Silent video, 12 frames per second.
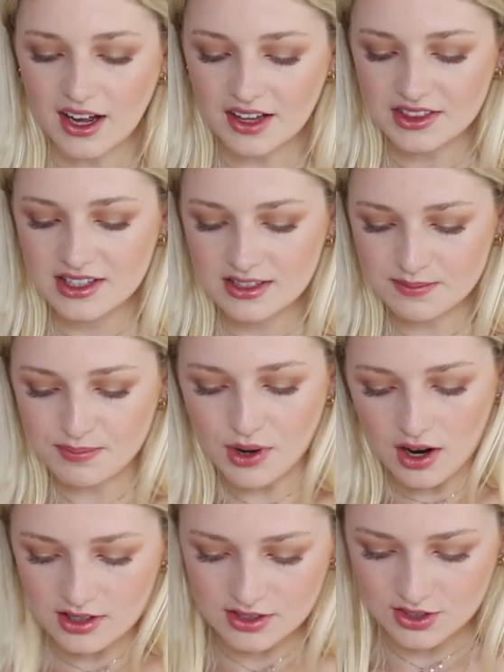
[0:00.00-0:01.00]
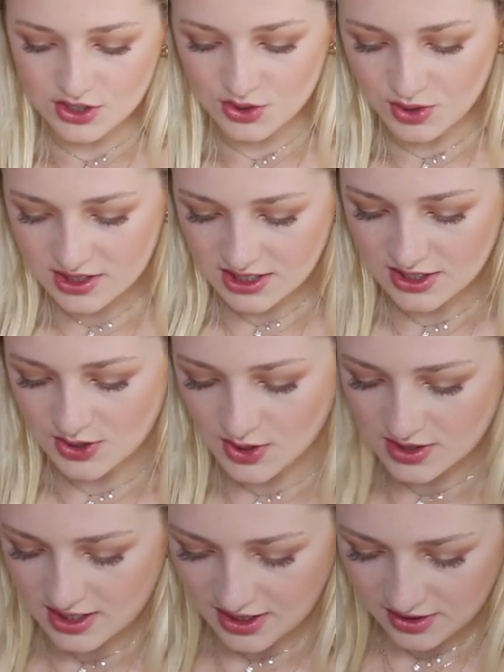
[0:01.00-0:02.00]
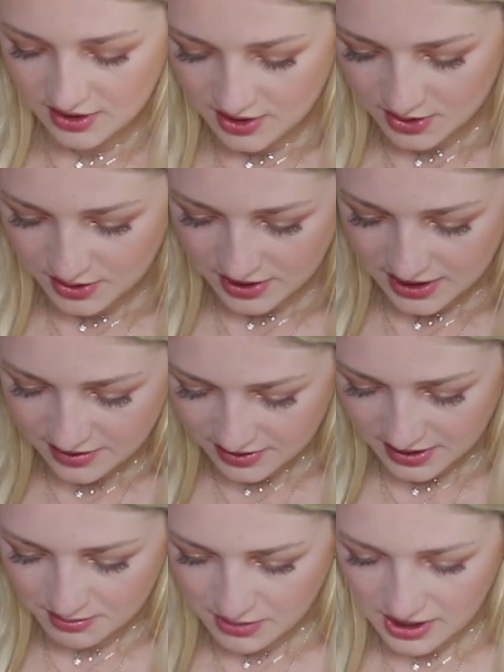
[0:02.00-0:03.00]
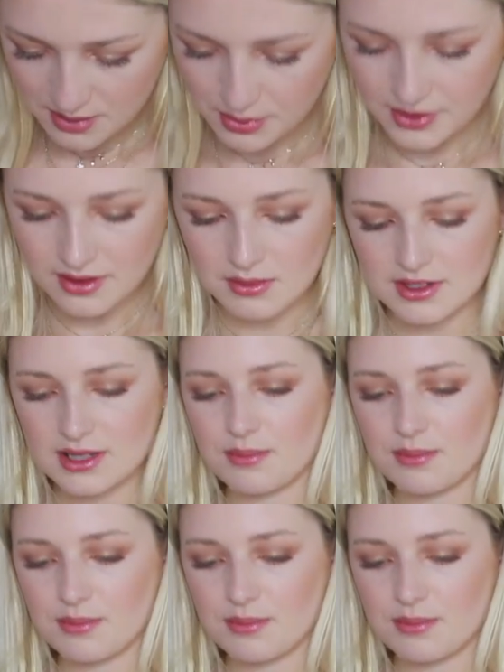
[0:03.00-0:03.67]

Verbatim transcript: I got these boxer shorts on Dolls Kill. Oh, I have like makeup on them or